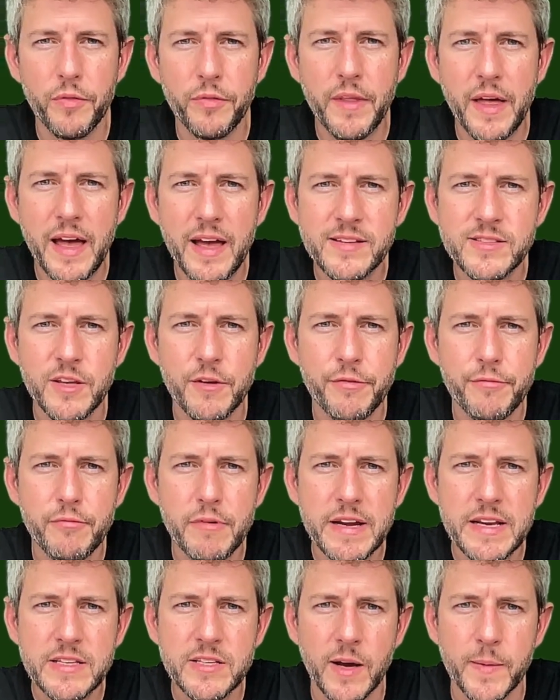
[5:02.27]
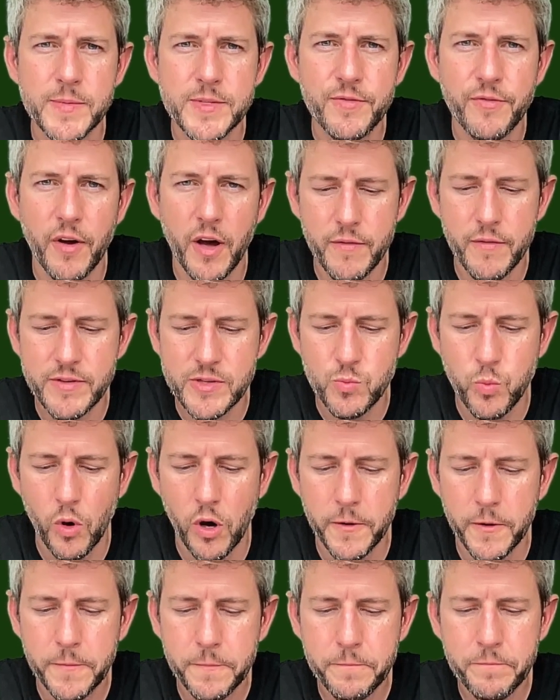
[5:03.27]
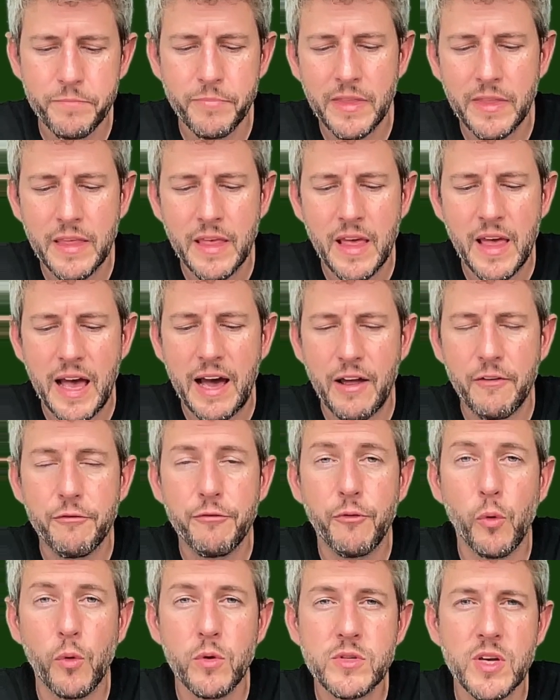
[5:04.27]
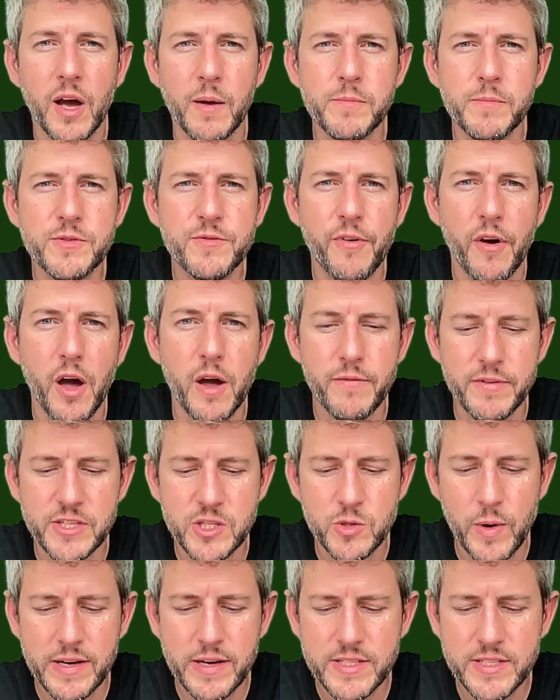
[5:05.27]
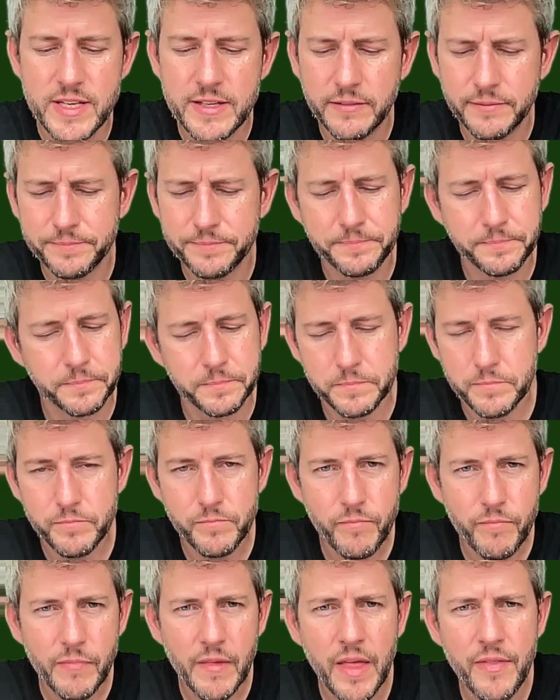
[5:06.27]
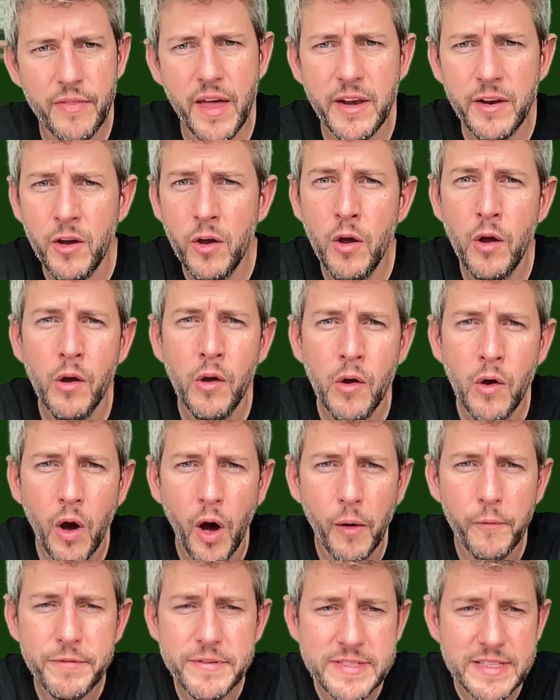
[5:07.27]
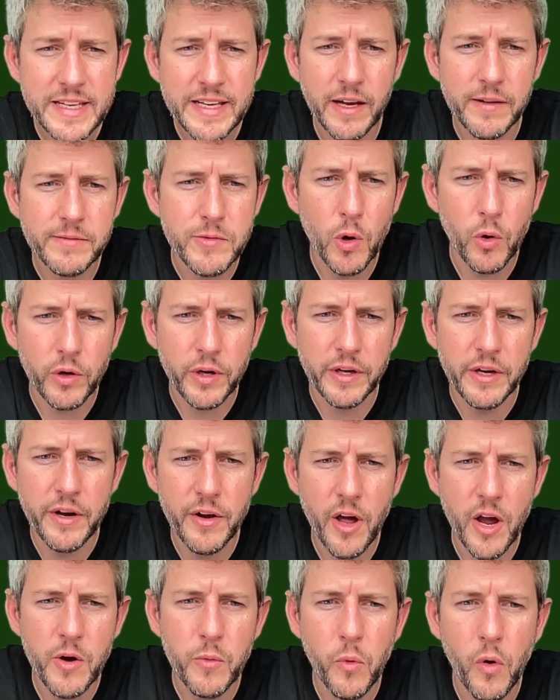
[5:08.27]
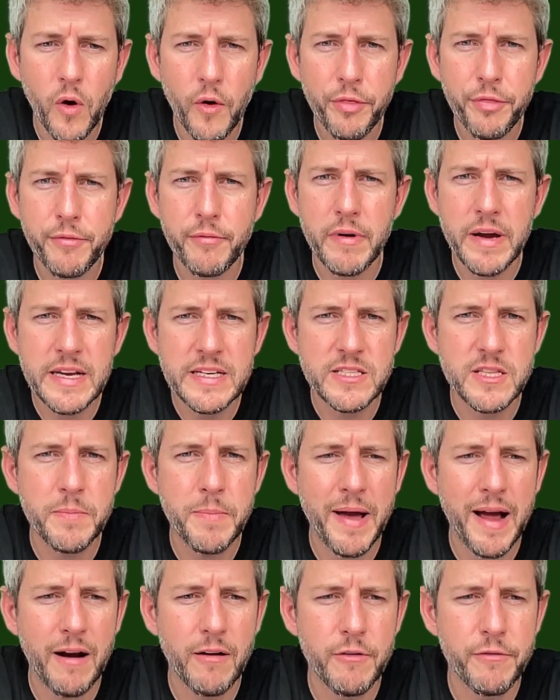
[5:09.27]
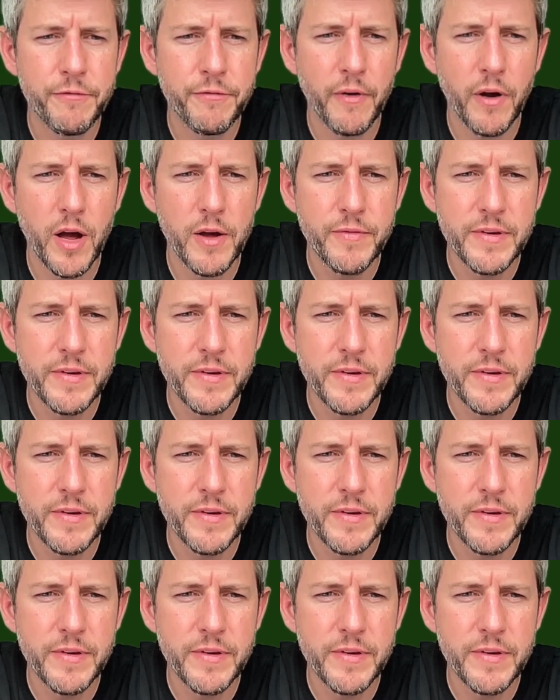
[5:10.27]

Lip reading: there, so 3 times 5 is 1 and 4 times 5 is 20. And then obviously I'm not going to know what 3 to the power of 5